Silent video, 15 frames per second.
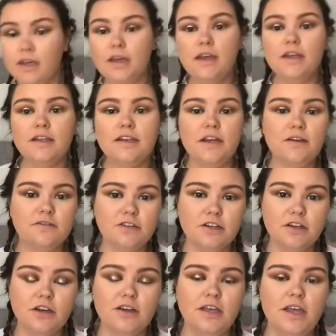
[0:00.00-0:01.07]
Now I'm going to
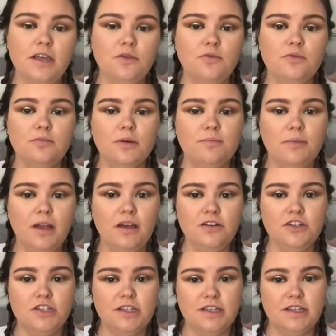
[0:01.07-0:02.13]
go in with my
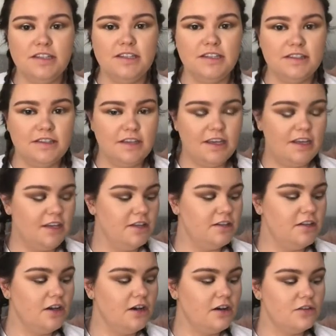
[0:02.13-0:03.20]
blush. This is the
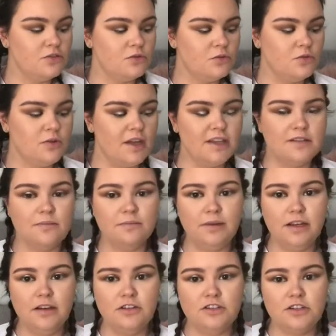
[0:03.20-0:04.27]
NARS Orgasm
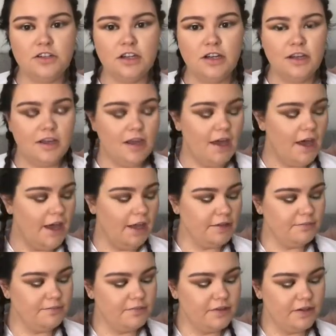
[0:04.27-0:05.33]
blush,
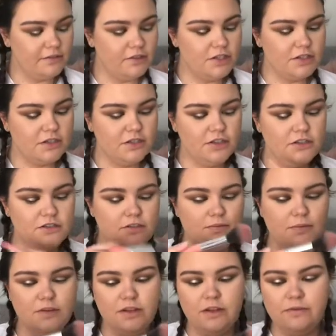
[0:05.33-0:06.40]
and I'm just going to use
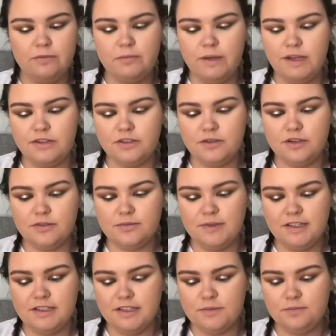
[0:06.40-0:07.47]
another Gerard
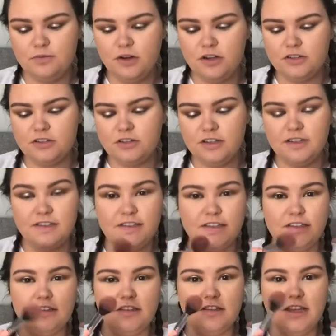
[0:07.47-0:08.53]
Cosmetics brush, and this
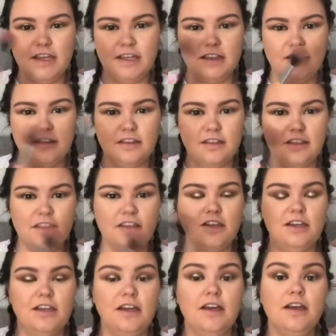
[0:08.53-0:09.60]
is in
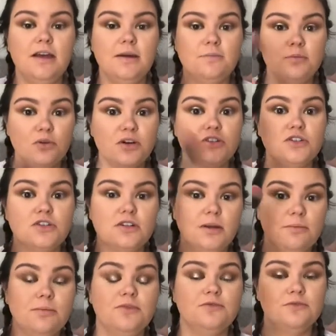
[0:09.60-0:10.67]
the brush No.
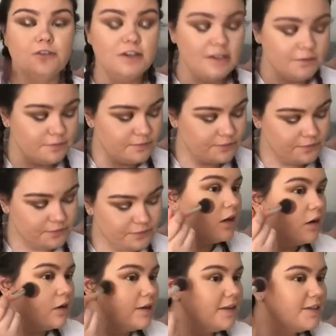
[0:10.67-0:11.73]
3.
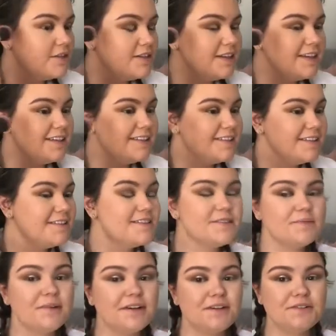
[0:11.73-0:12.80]
Now I literally
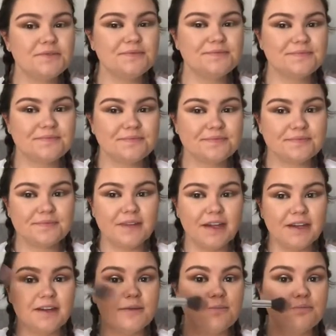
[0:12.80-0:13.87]
smile and
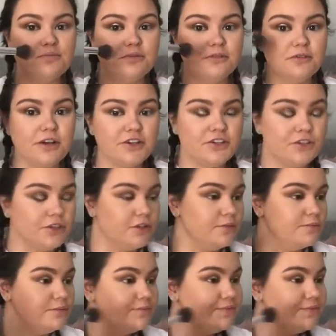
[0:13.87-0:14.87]
I brush it on.